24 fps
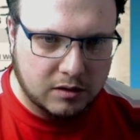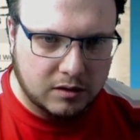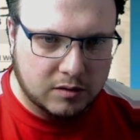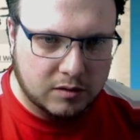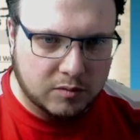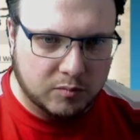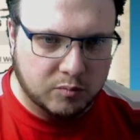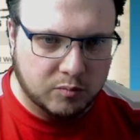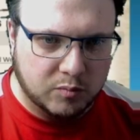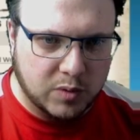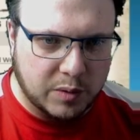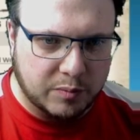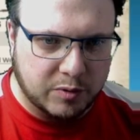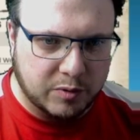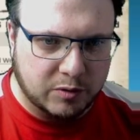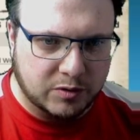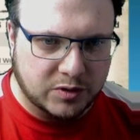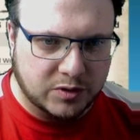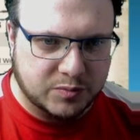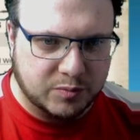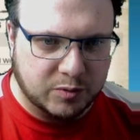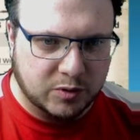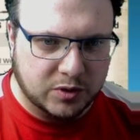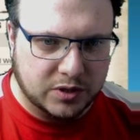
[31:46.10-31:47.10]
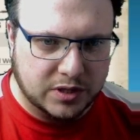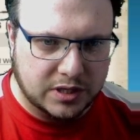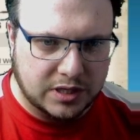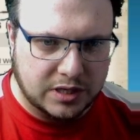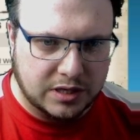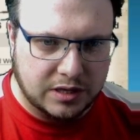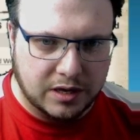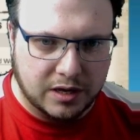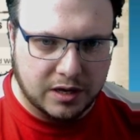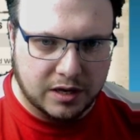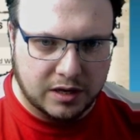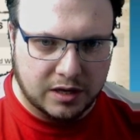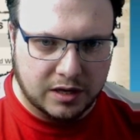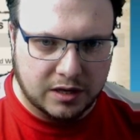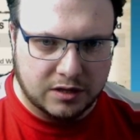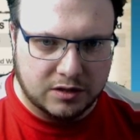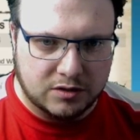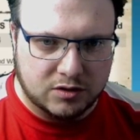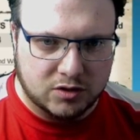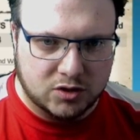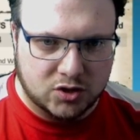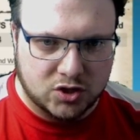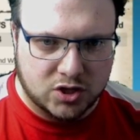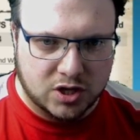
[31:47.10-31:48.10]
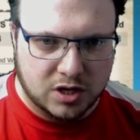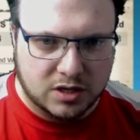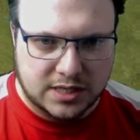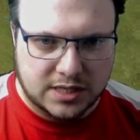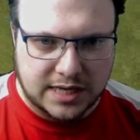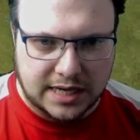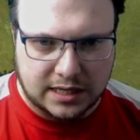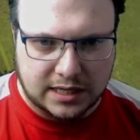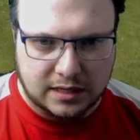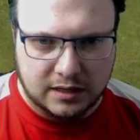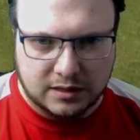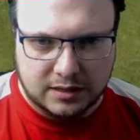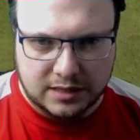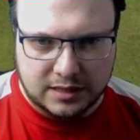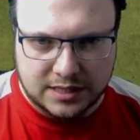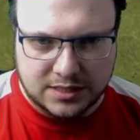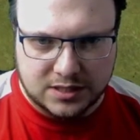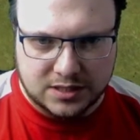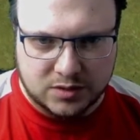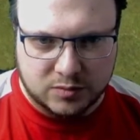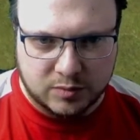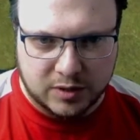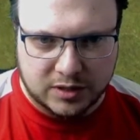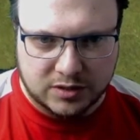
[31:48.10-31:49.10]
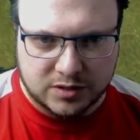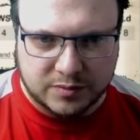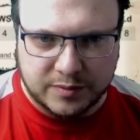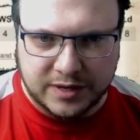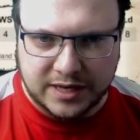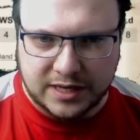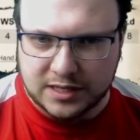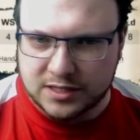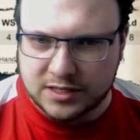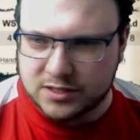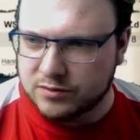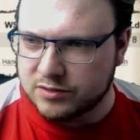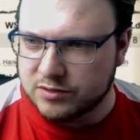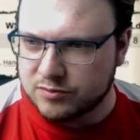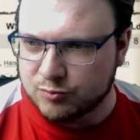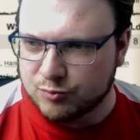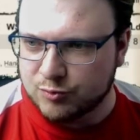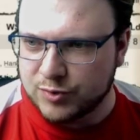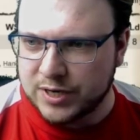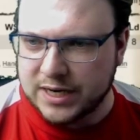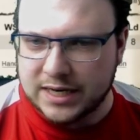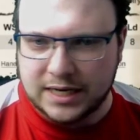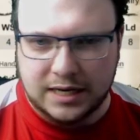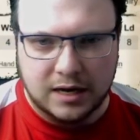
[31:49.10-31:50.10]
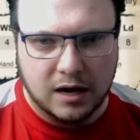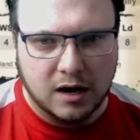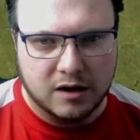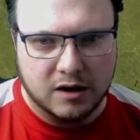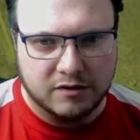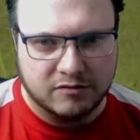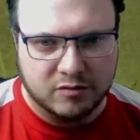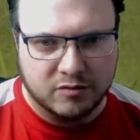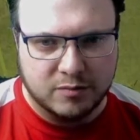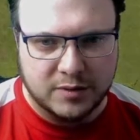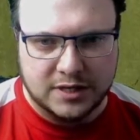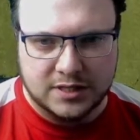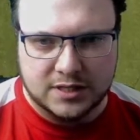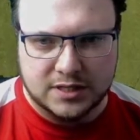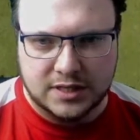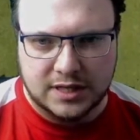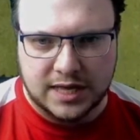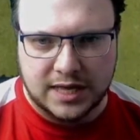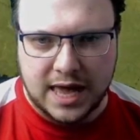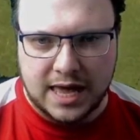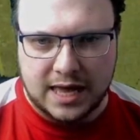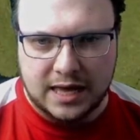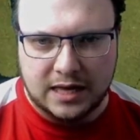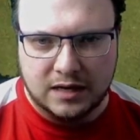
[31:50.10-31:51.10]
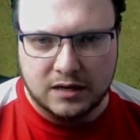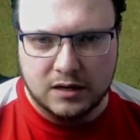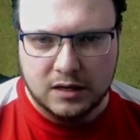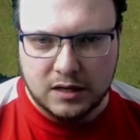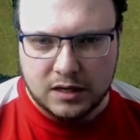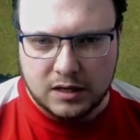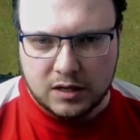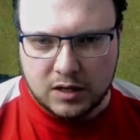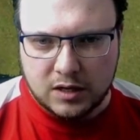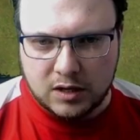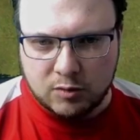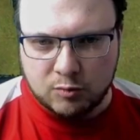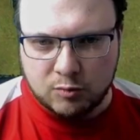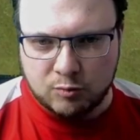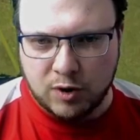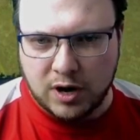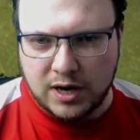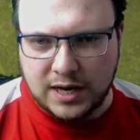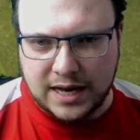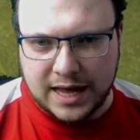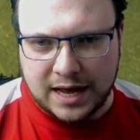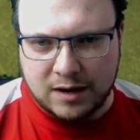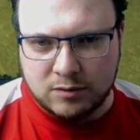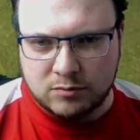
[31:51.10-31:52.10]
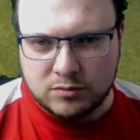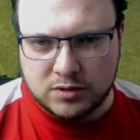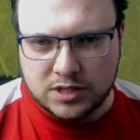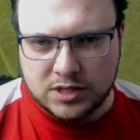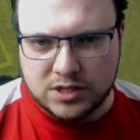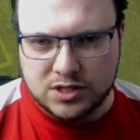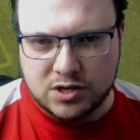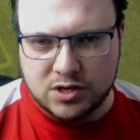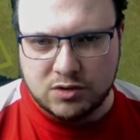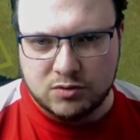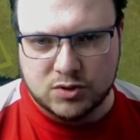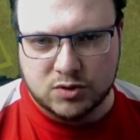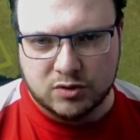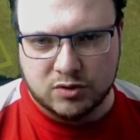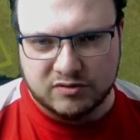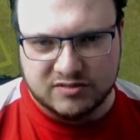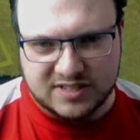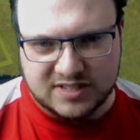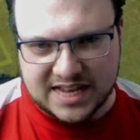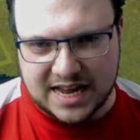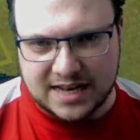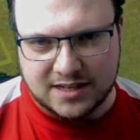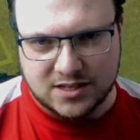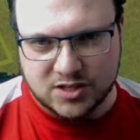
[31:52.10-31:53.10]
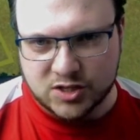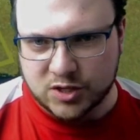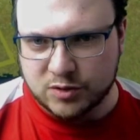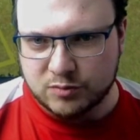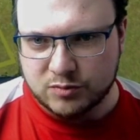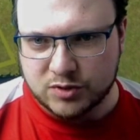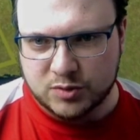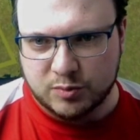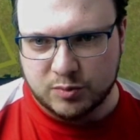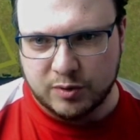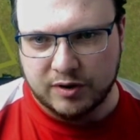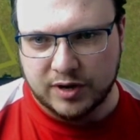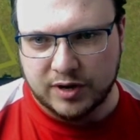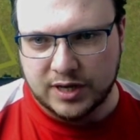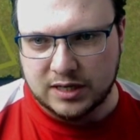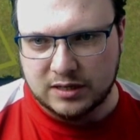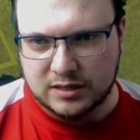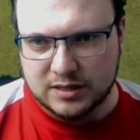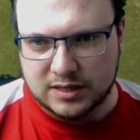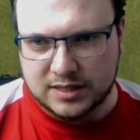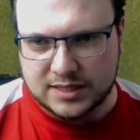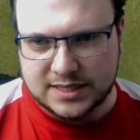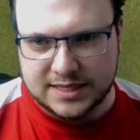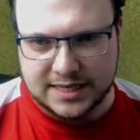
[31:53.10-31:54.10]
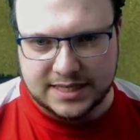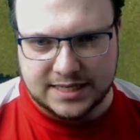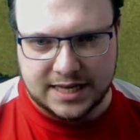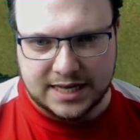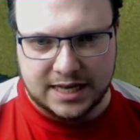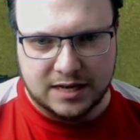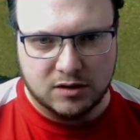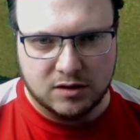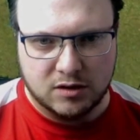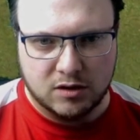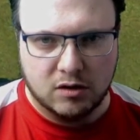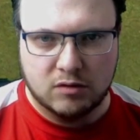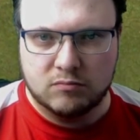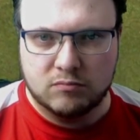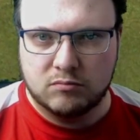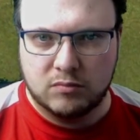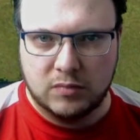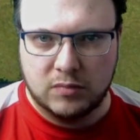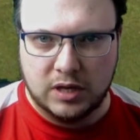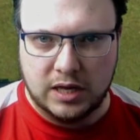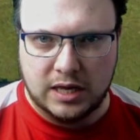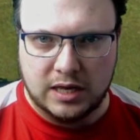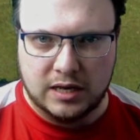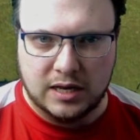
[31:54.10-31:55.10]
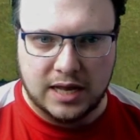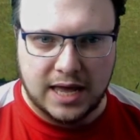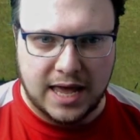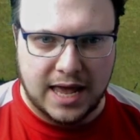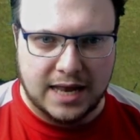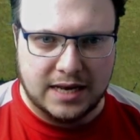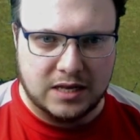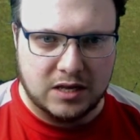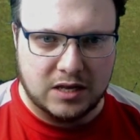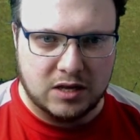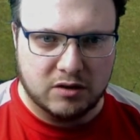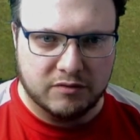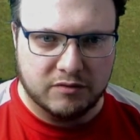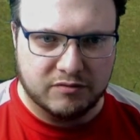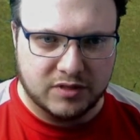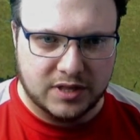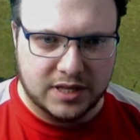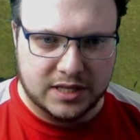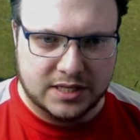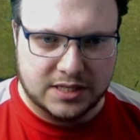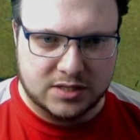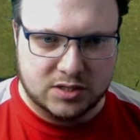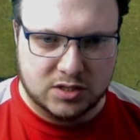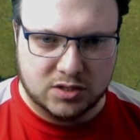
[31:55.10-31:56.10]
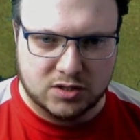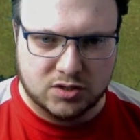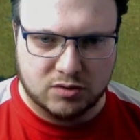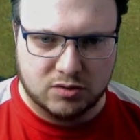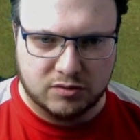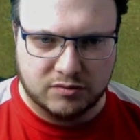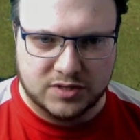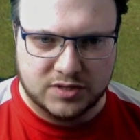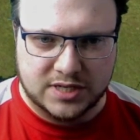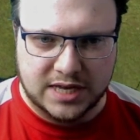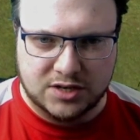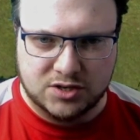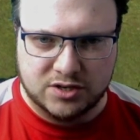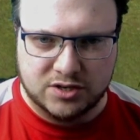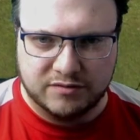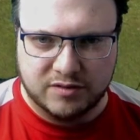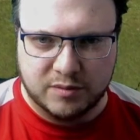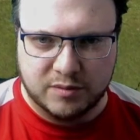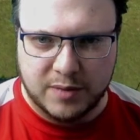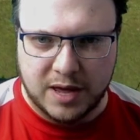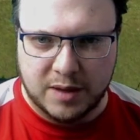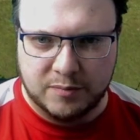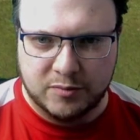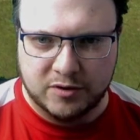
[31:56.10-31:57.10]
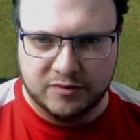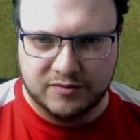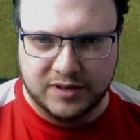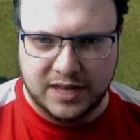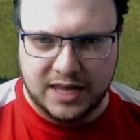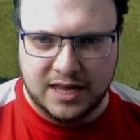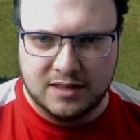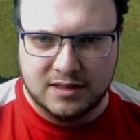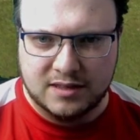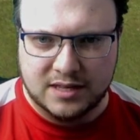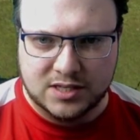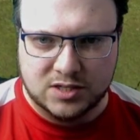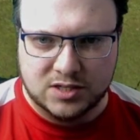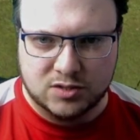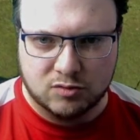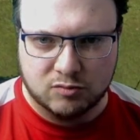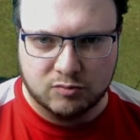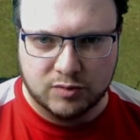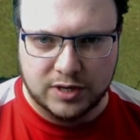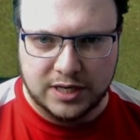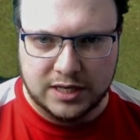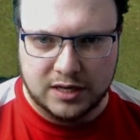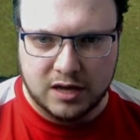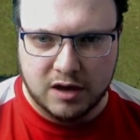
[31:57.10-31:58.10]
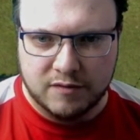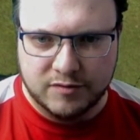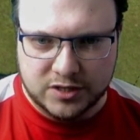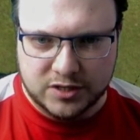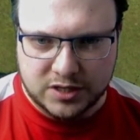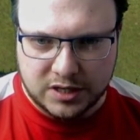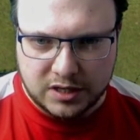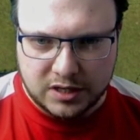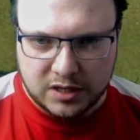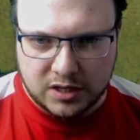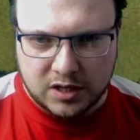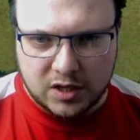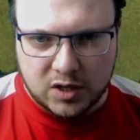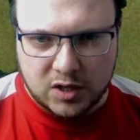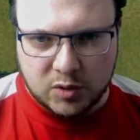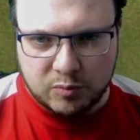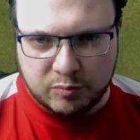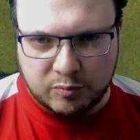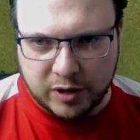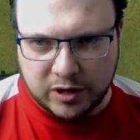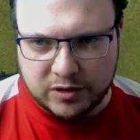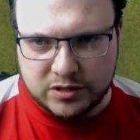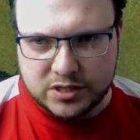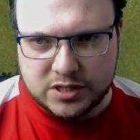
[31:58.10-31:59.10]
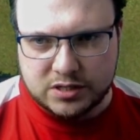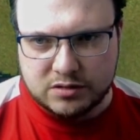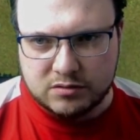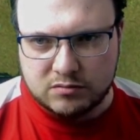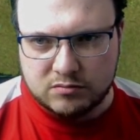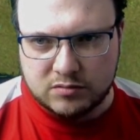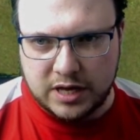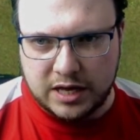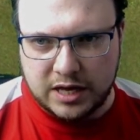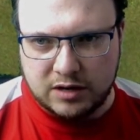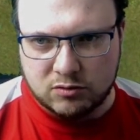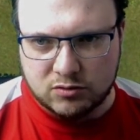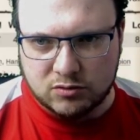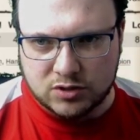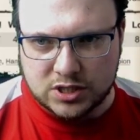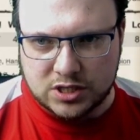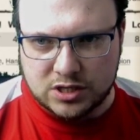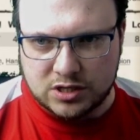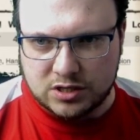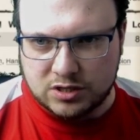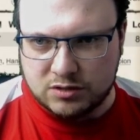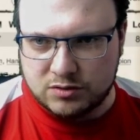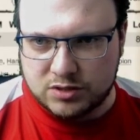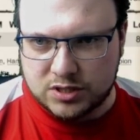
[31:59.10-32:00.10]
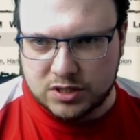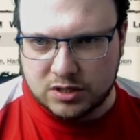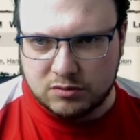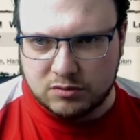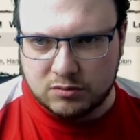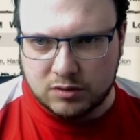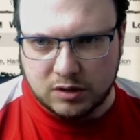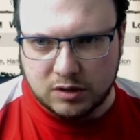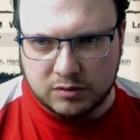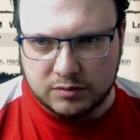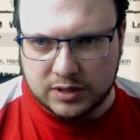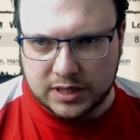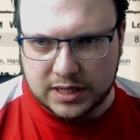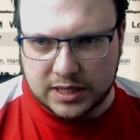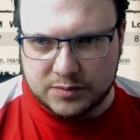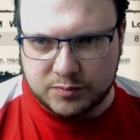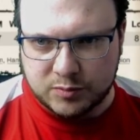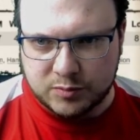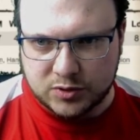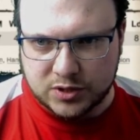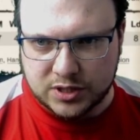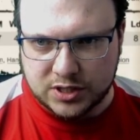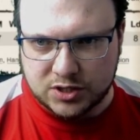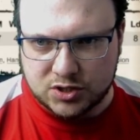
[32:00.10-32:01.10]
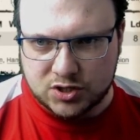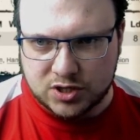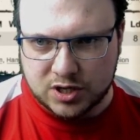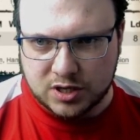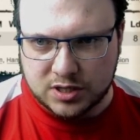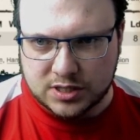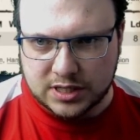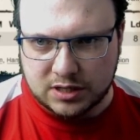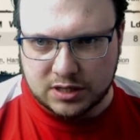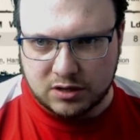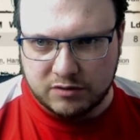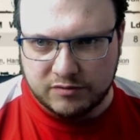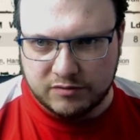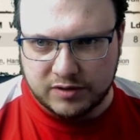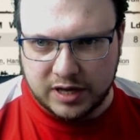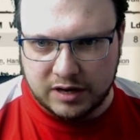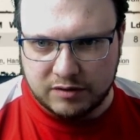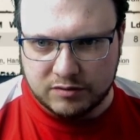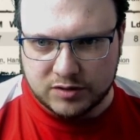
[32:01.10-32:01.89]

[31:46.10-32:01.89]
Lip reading: my opponent's put the Shartak like this as well to make it so it's really hard for me to get in. Right now, there's no sort of dead zones where I can sit in any of this sort of section of the map over here. This is all really covered, but in order to do so, oh, and let's put this Shartak over here as